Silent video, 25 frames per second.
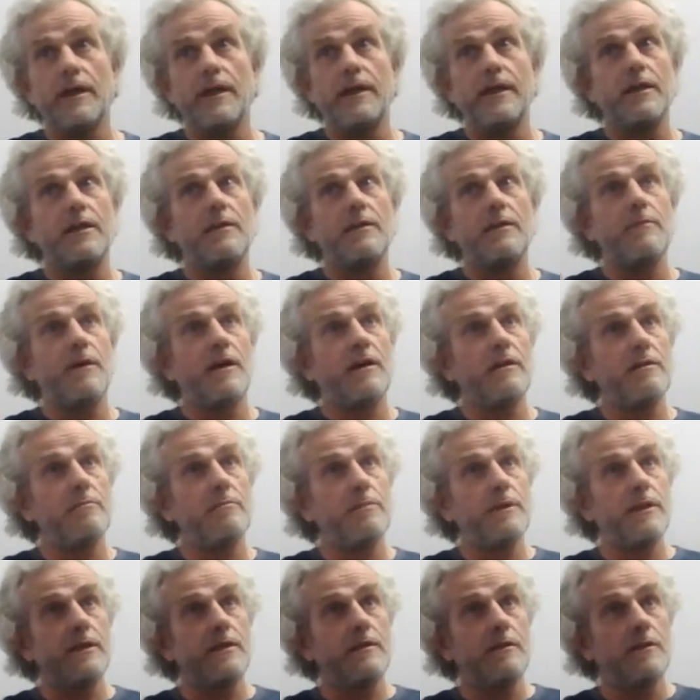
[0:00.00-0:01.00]
And it can either
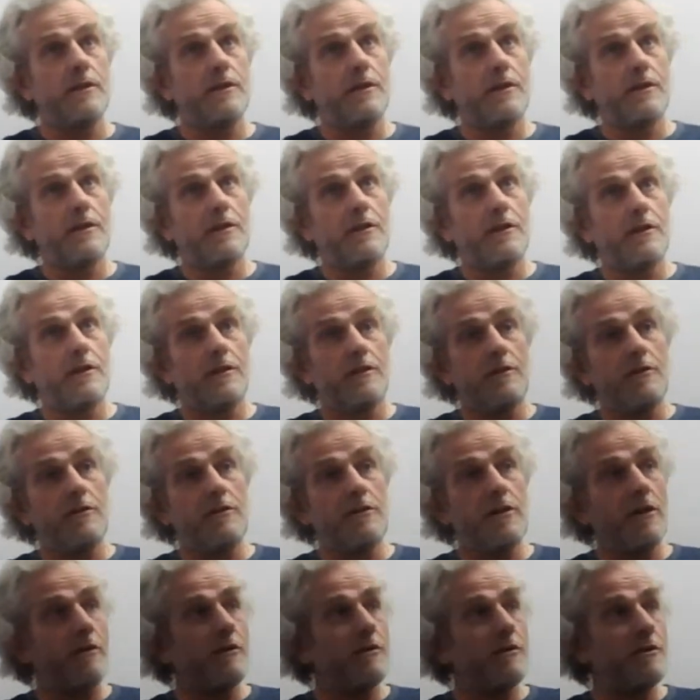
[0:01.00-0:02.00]
be
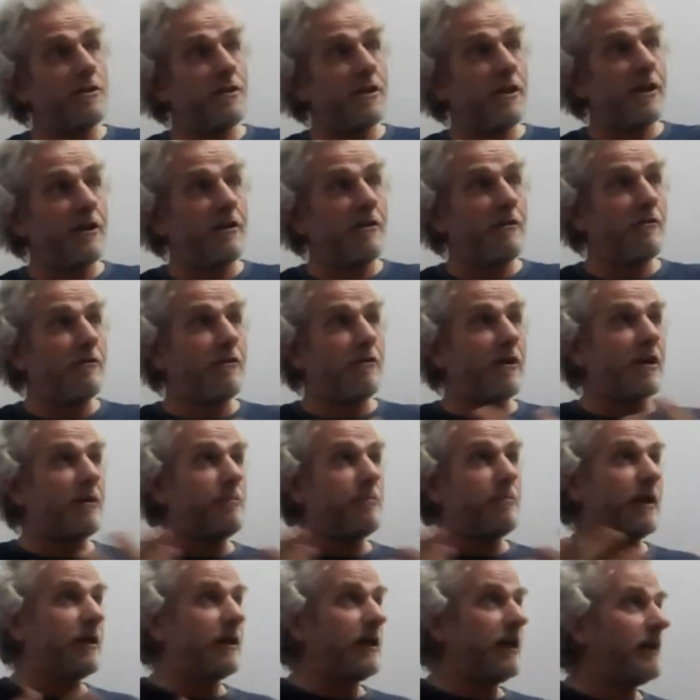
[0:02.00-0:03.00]
nourishing or it can
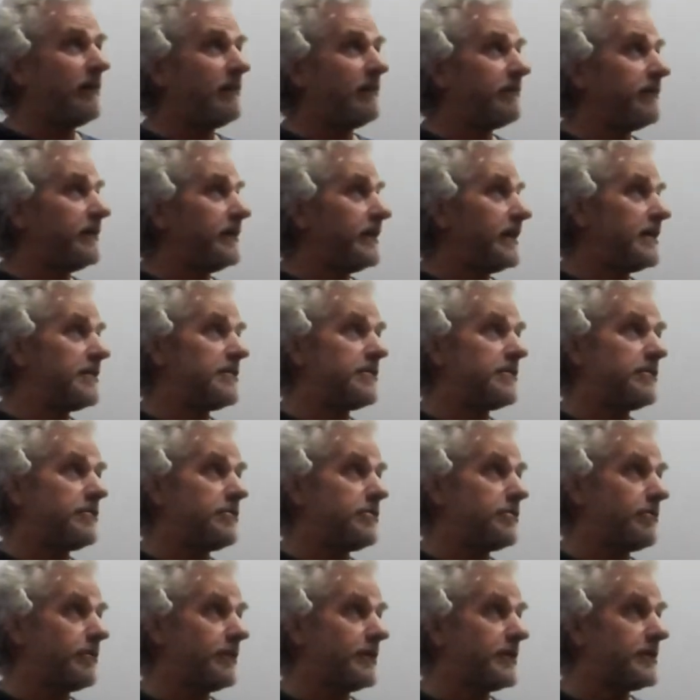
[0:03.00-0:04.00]
be unhealthy. That's a
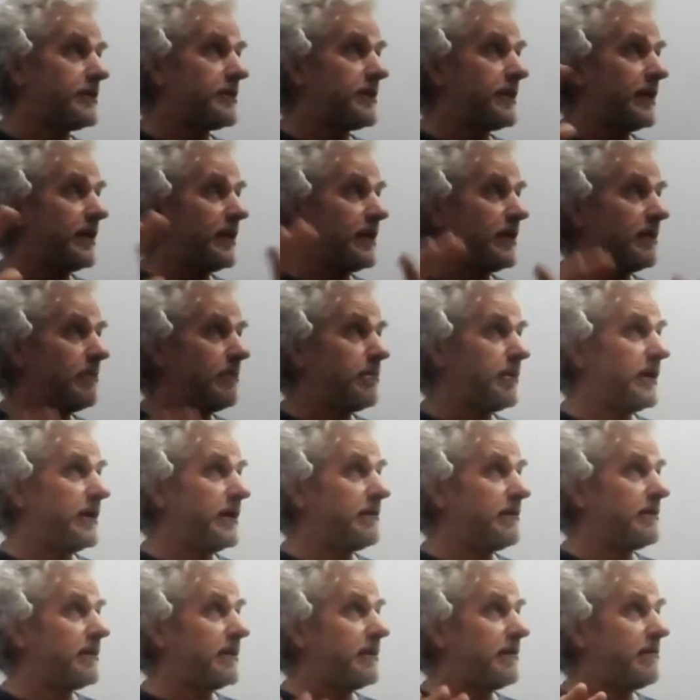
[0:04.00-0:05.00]
choice. Take a
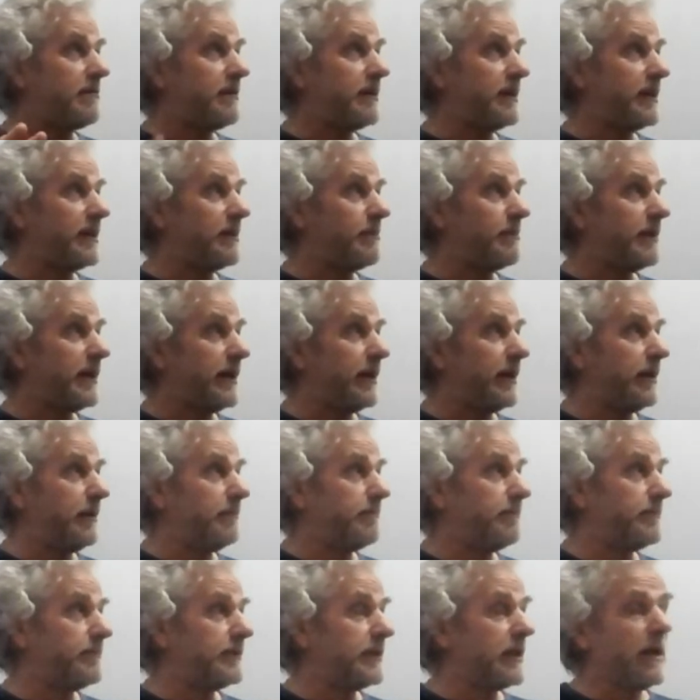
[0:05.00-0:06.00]
breath and think about
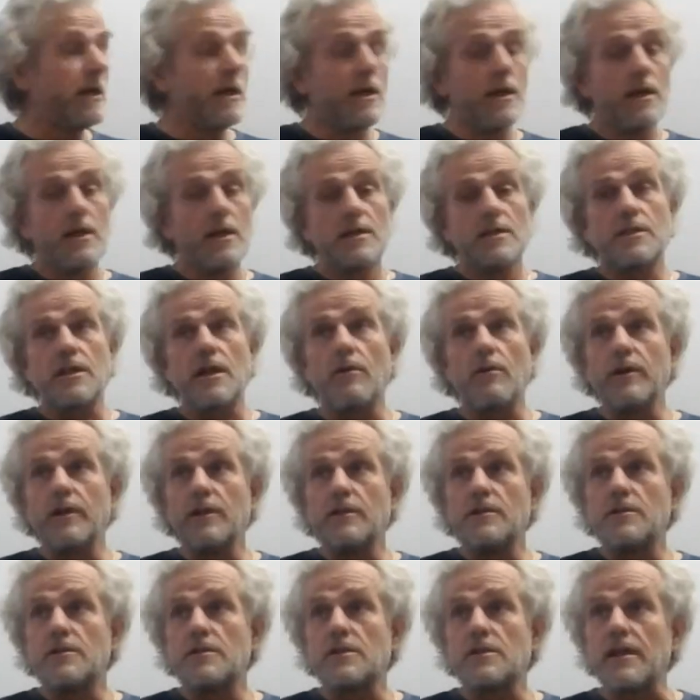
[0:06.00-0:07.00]
it. So I
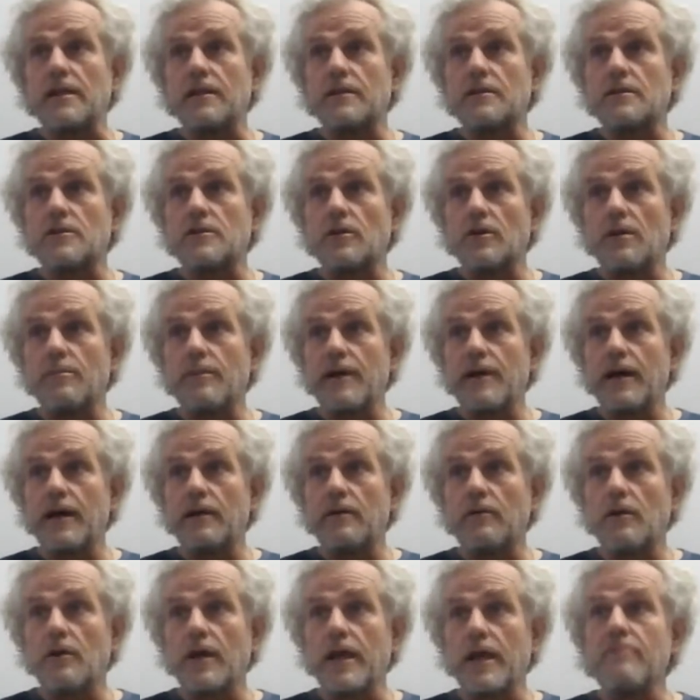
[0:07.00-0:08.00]
want to talk
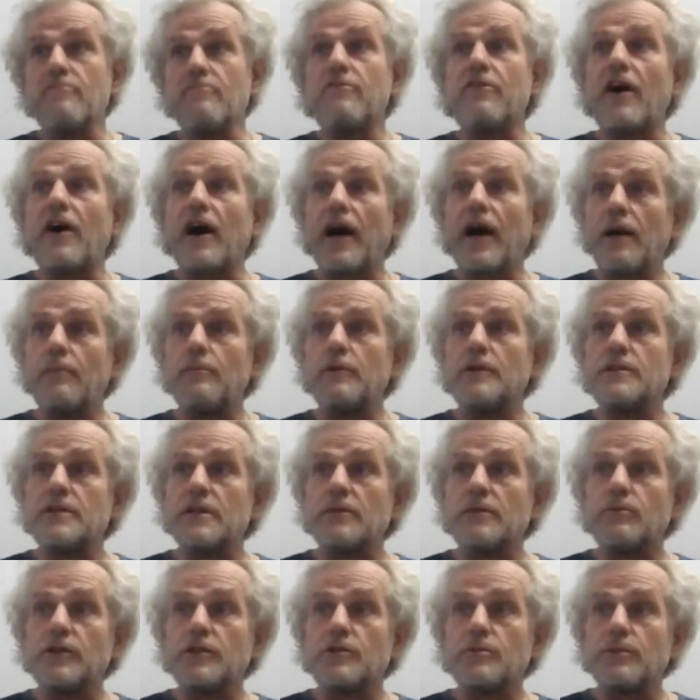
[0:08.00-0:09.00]
about environments
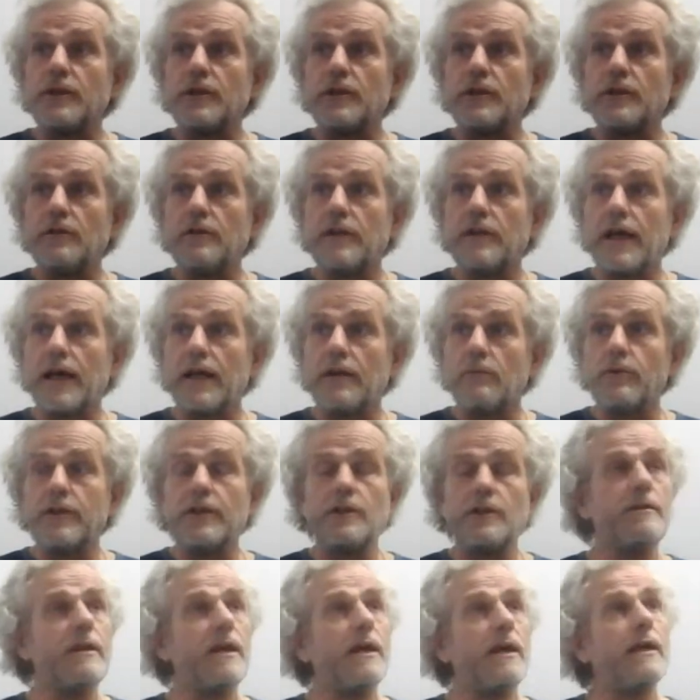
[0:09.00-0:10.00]
in which we do that. We
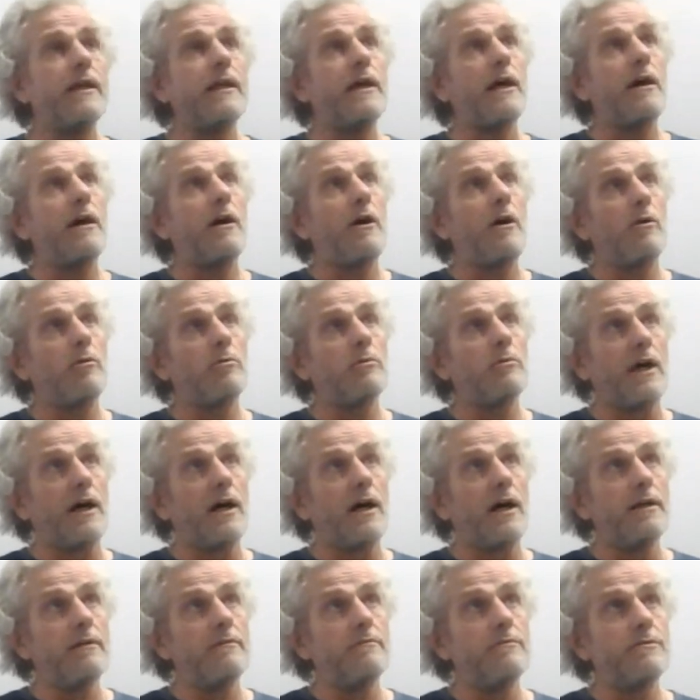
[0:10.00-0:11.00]
do that in our whole
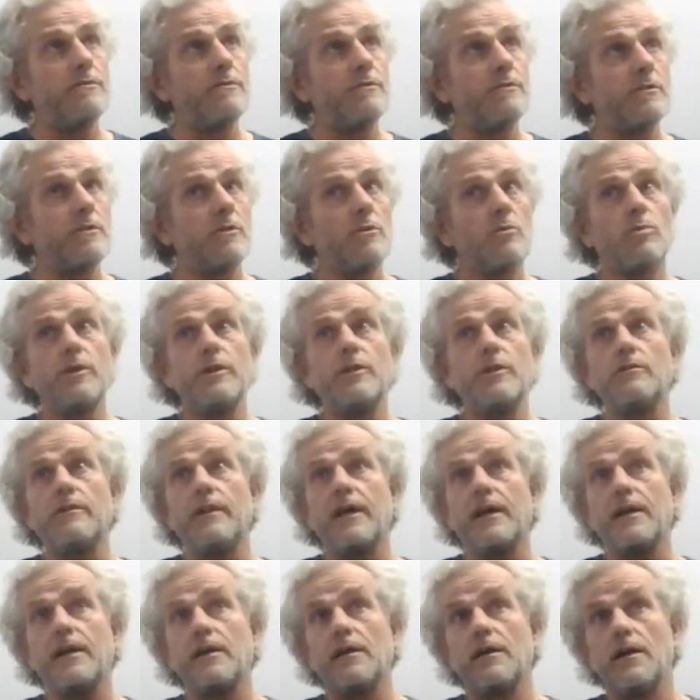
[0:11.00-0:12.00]
lives. We do
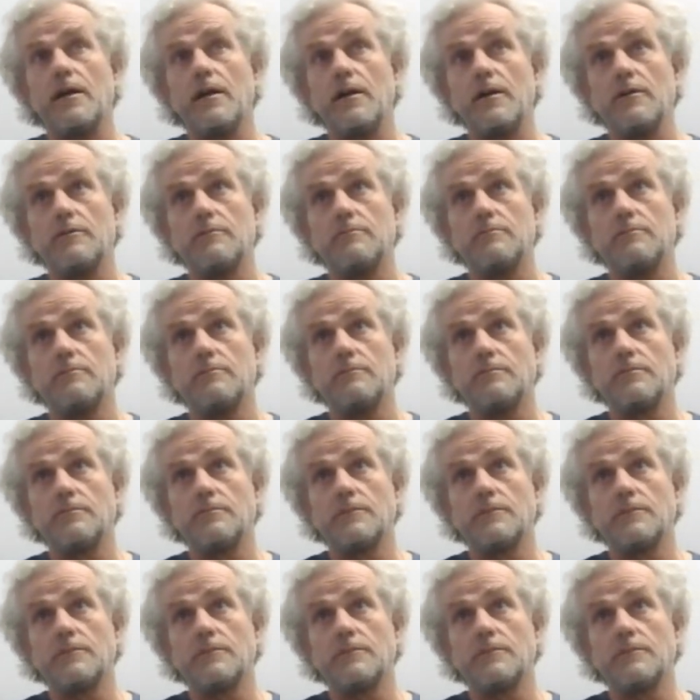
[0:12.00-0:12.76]
that at home.